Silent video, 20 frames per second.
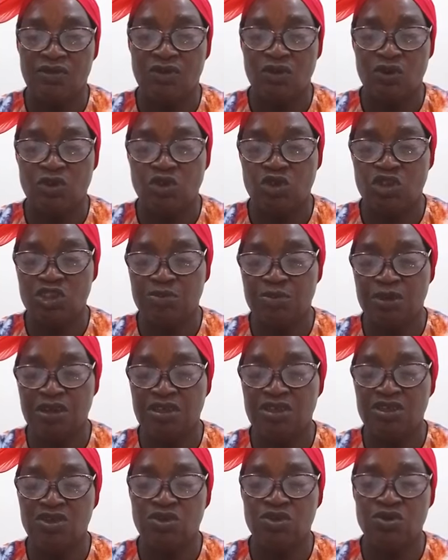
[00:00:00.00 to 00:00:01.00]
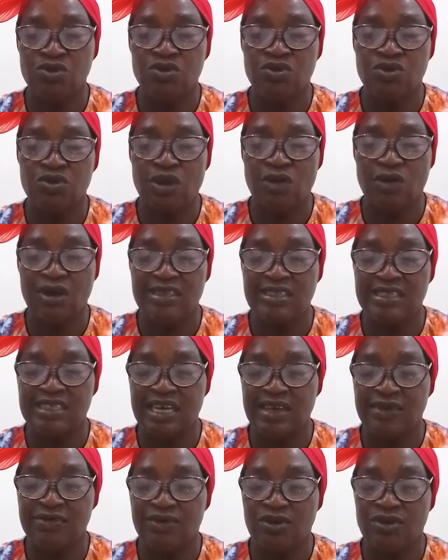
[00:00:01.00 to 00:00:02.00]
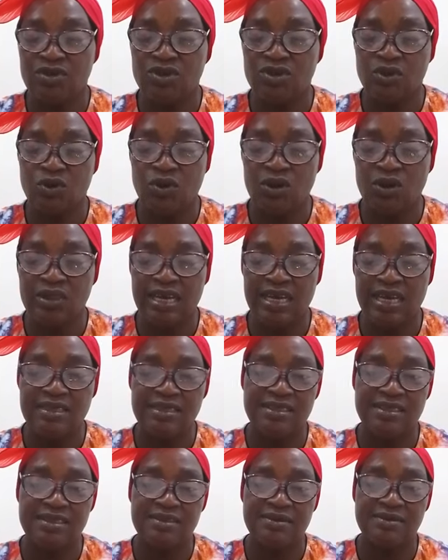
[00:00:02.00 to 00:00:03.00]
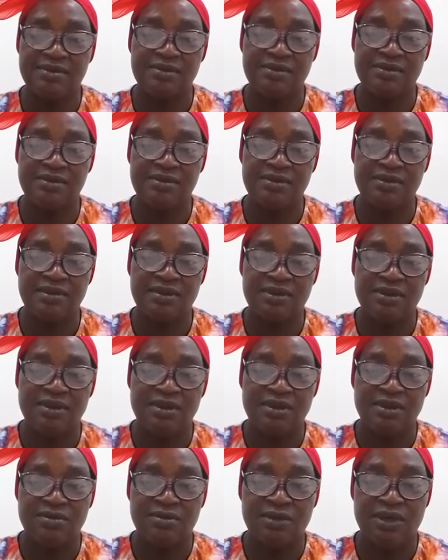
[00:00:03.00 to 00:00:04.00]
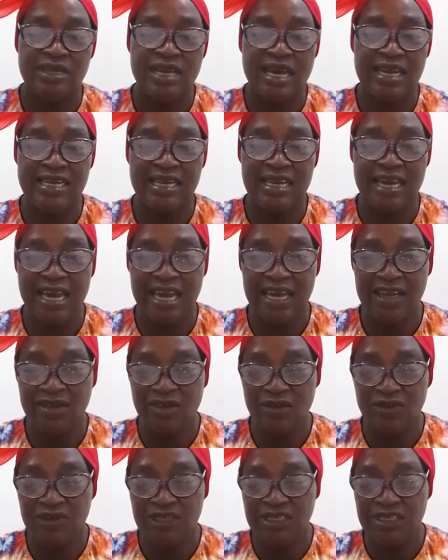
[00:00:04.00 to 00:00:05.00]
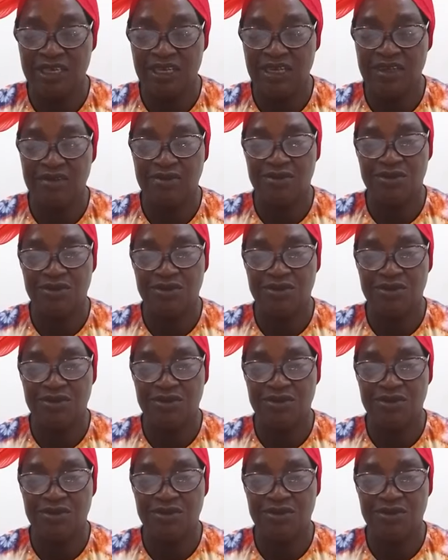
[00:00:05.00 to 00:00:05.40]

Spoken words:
not to speak the truth to ourselves or to others, but at the end of the day,